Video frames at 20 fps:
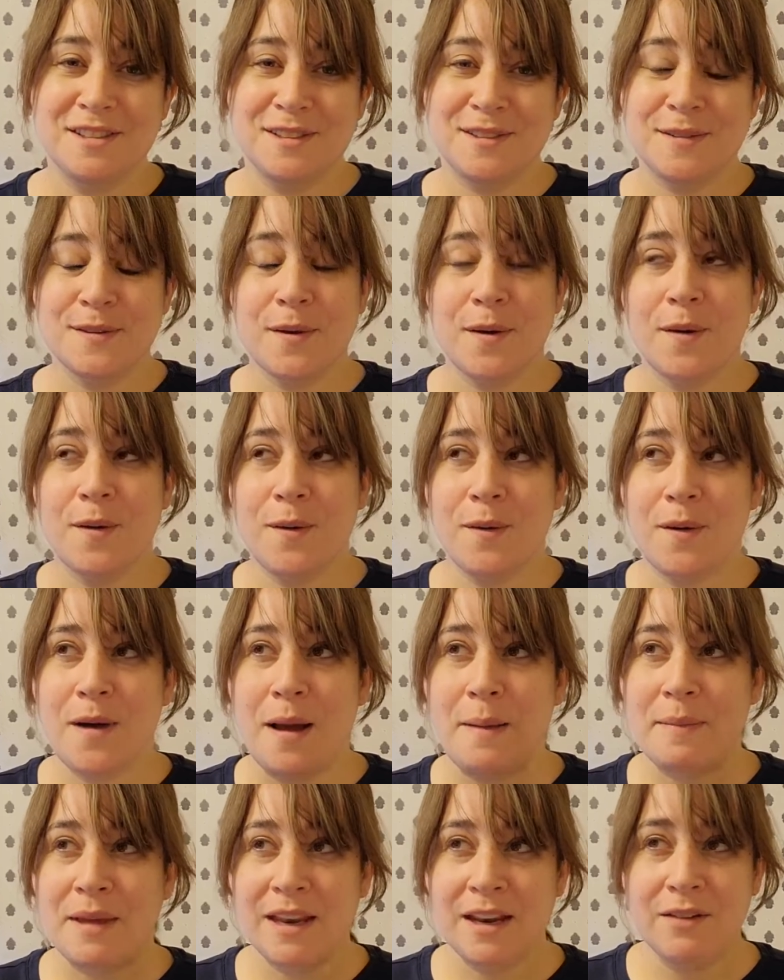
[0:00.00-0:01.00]
So
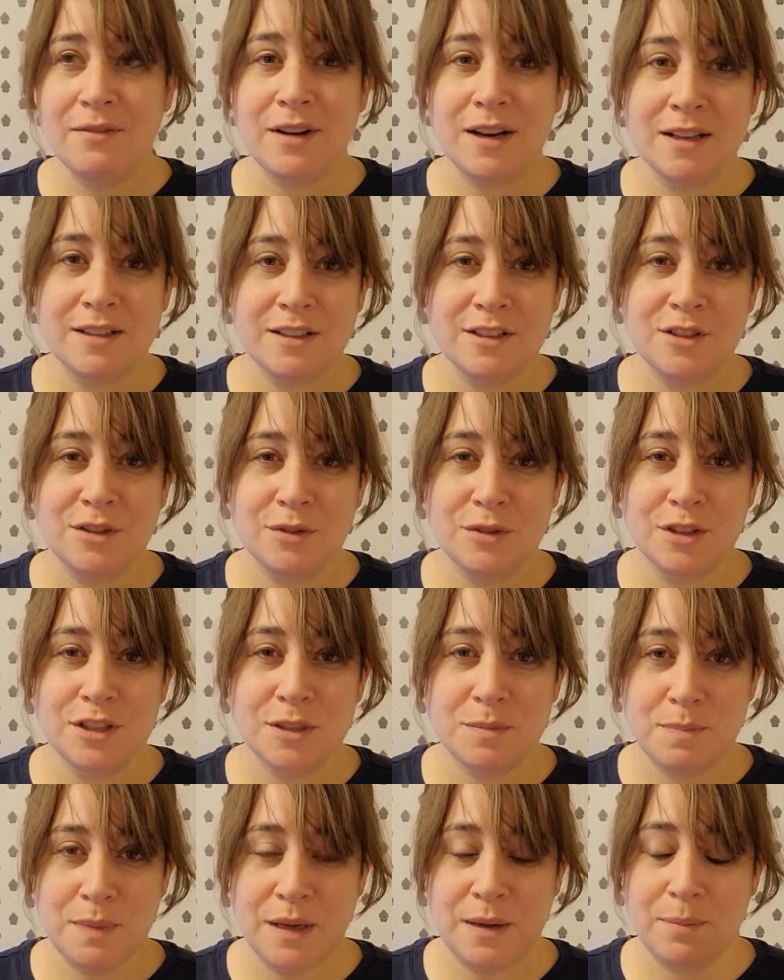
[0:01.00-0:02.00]
I'm getting ready to do
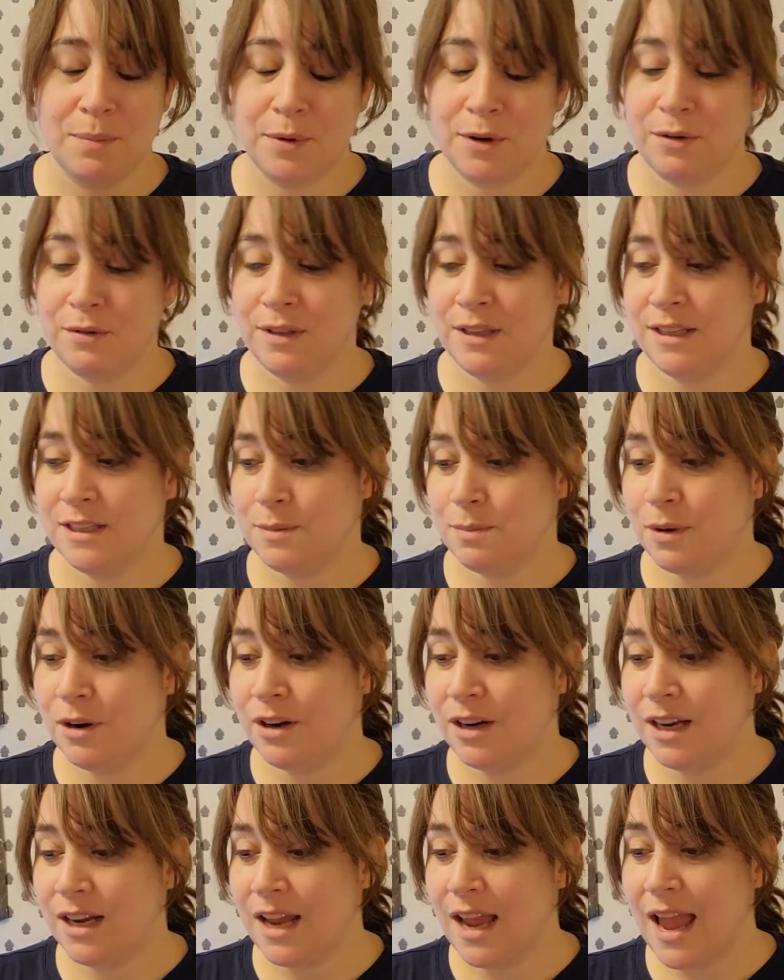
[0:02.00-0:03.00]
this big book release
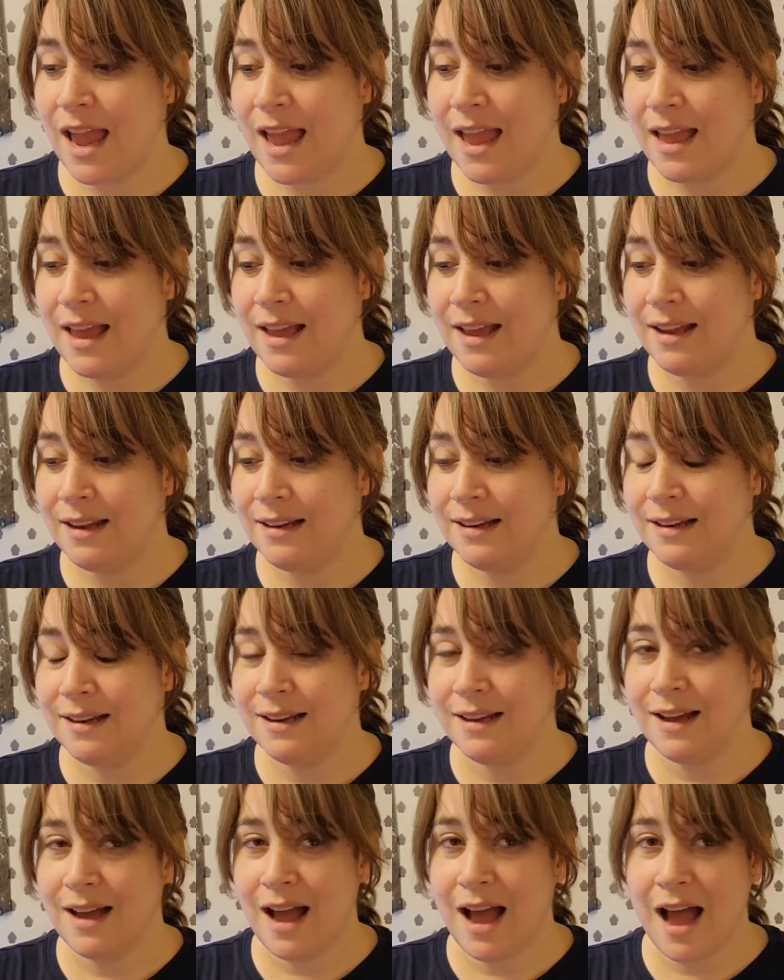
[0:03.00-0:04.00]
party,
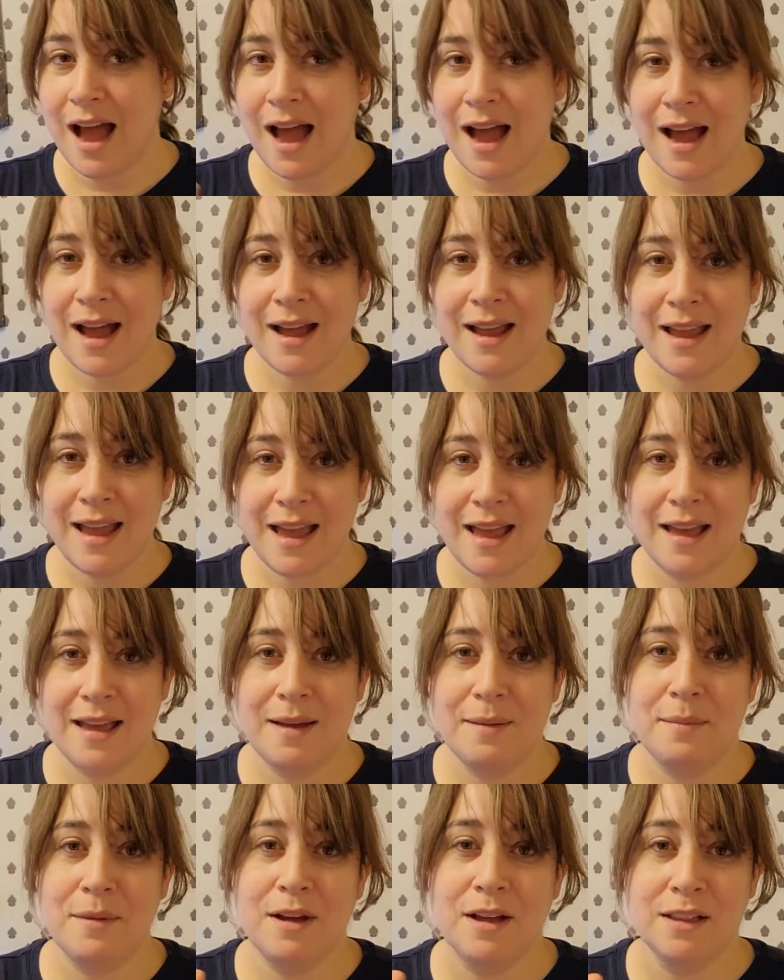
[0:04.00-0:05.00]
and I
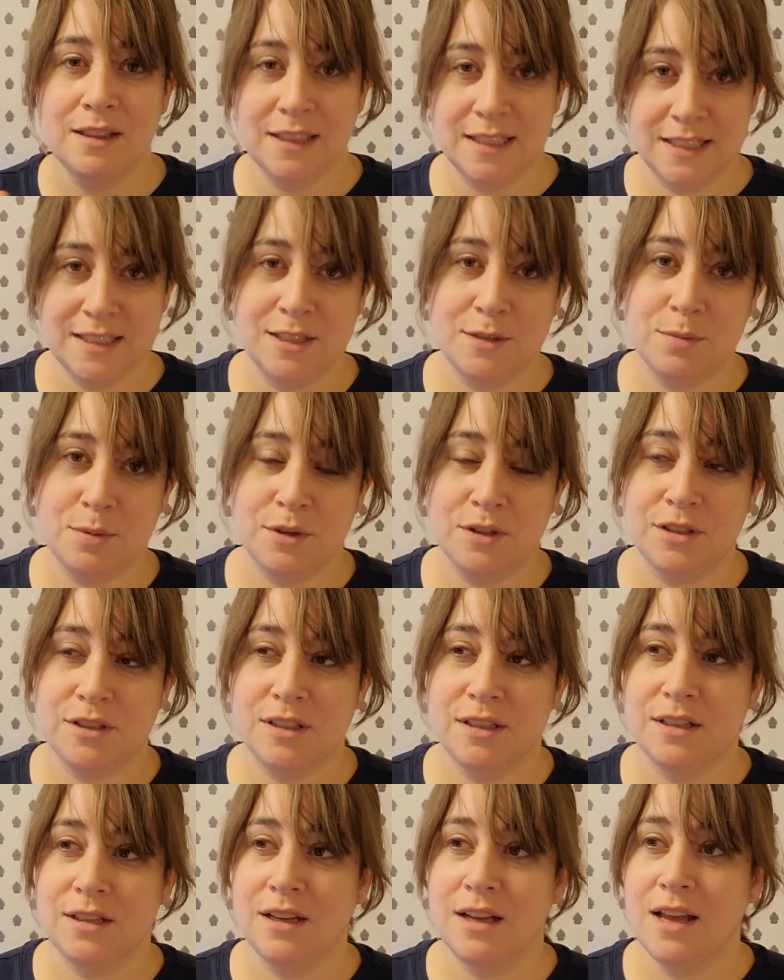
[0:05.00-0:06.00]
am a list
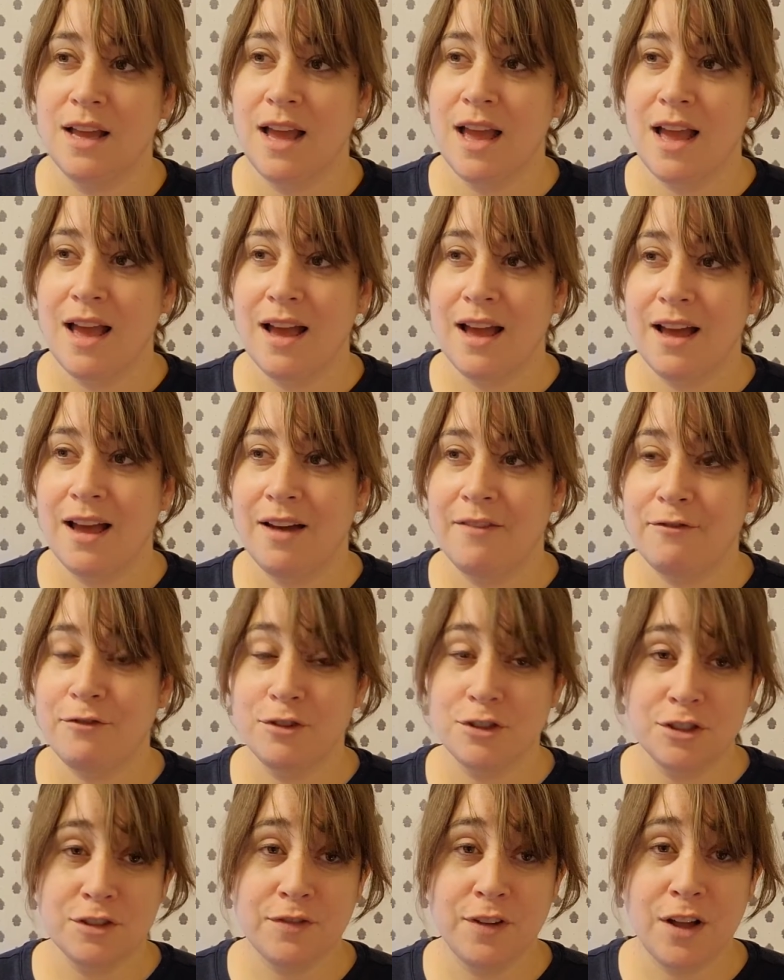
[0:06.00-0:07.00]
person.
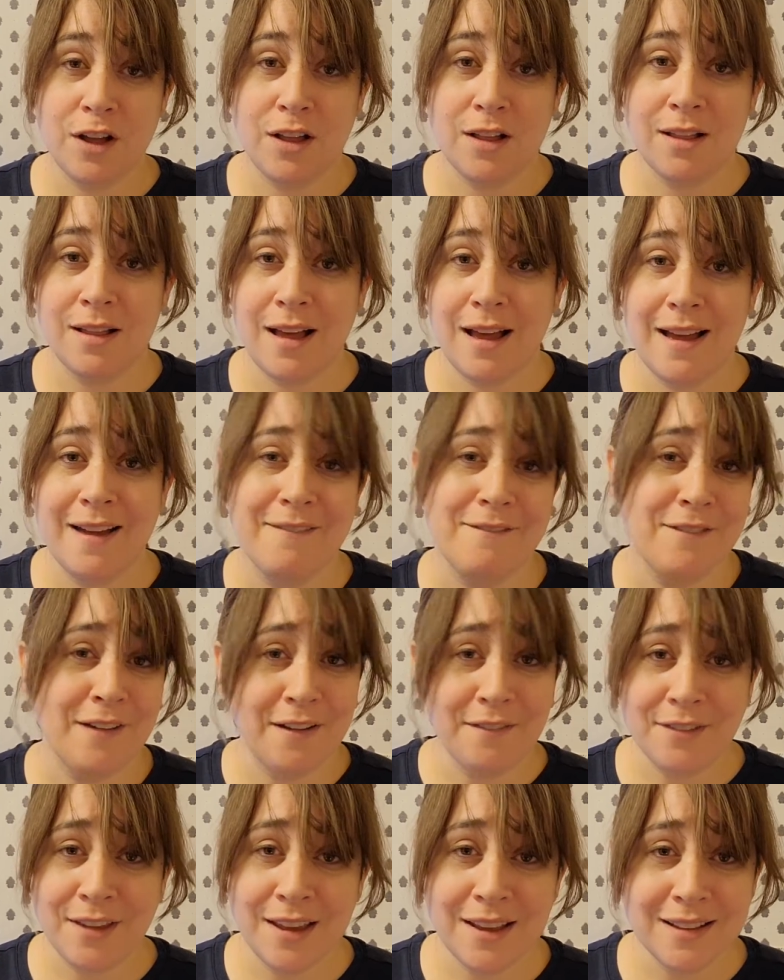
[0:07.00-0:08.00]
First of all, I have
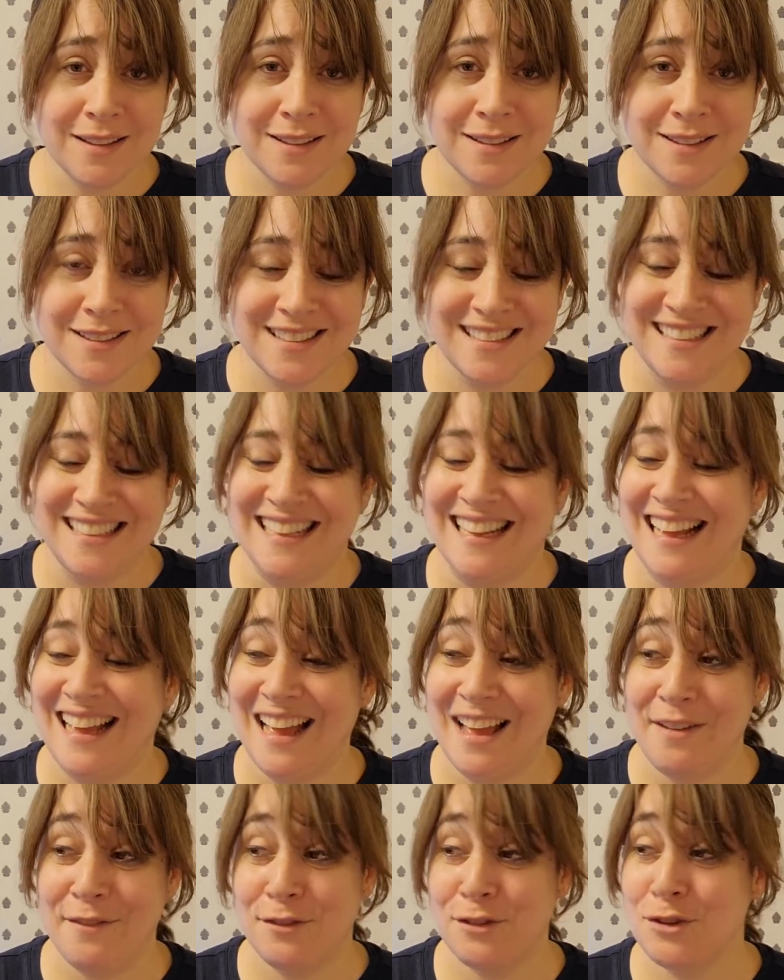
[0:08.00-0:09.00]
5 kids. I
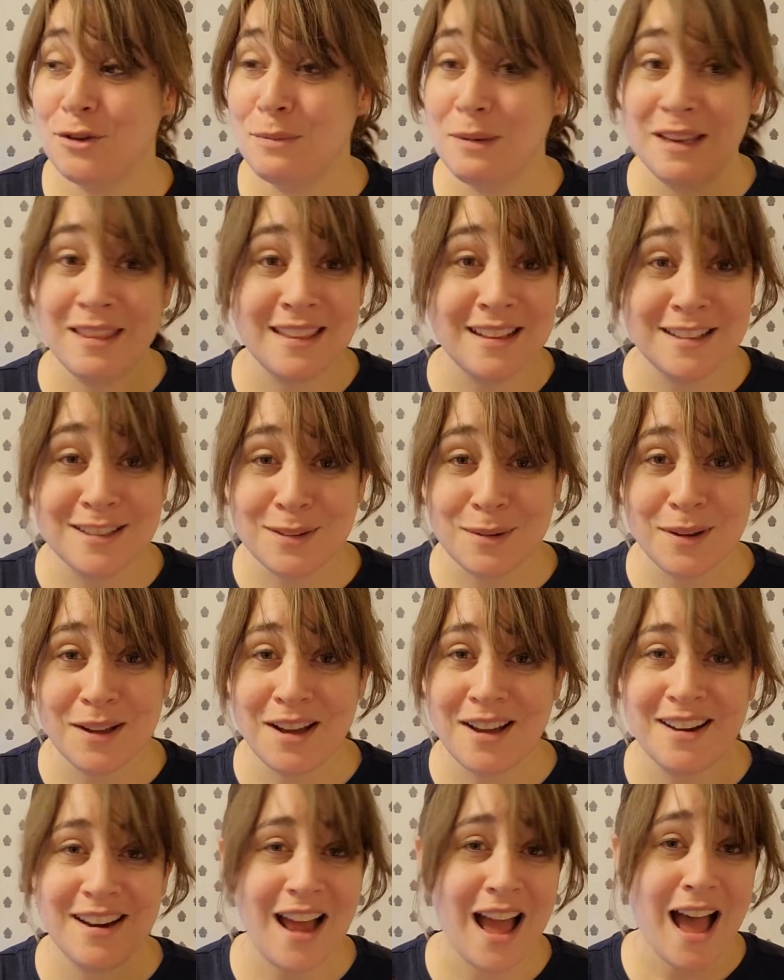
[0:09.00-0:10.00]
have too many things going
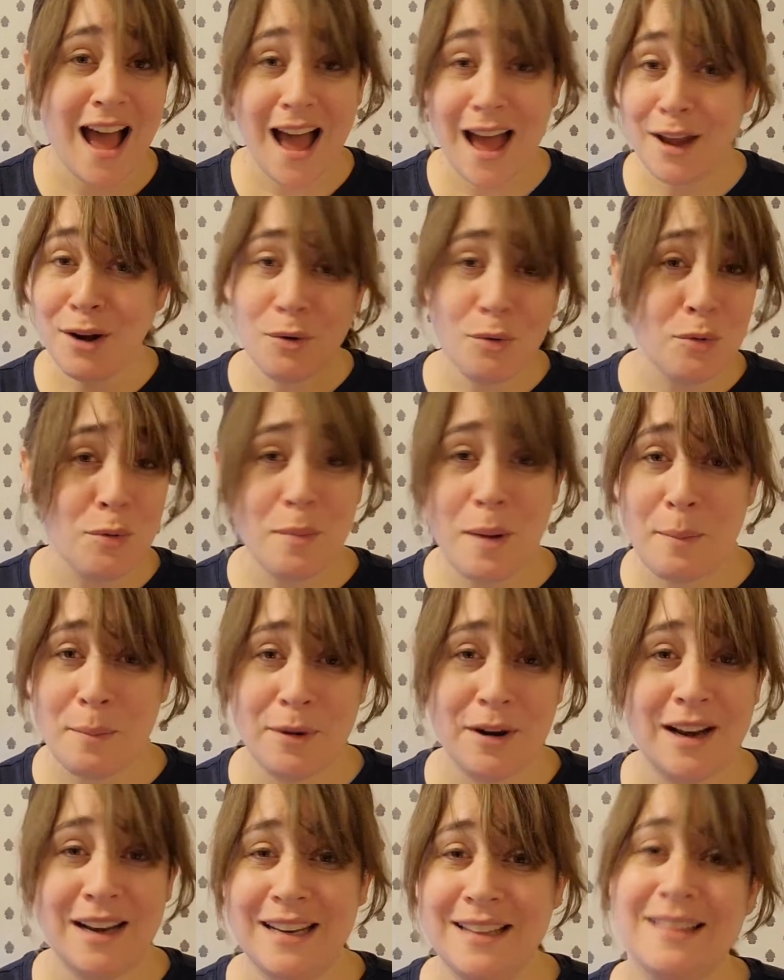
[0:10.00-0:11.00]
on. I don't
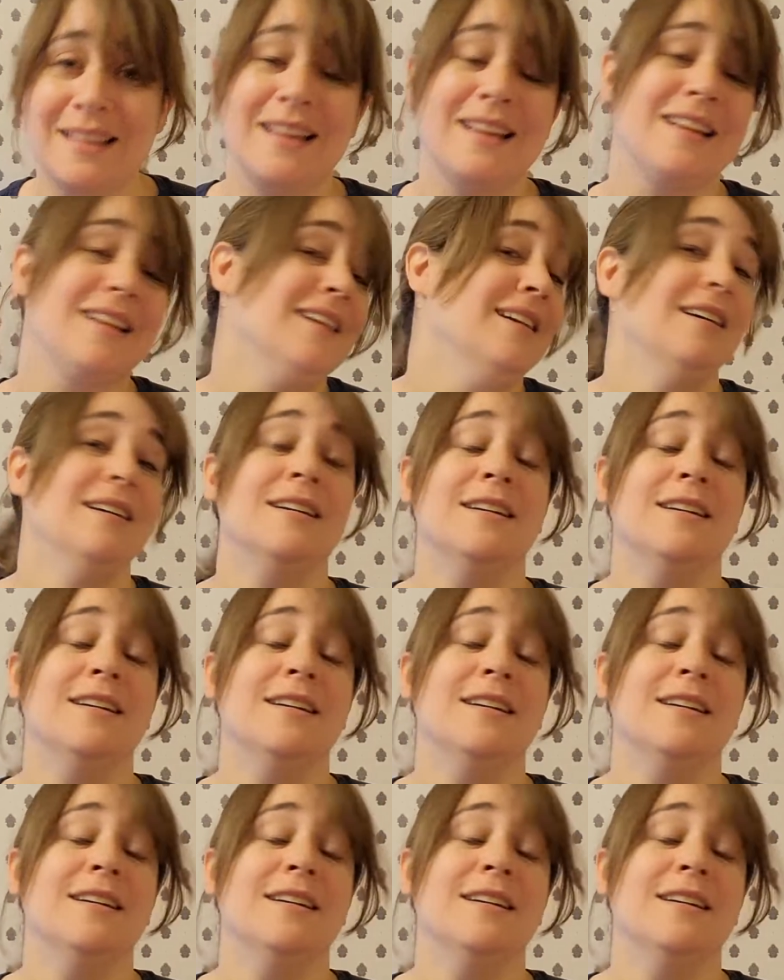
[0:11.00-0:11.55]
remember anything.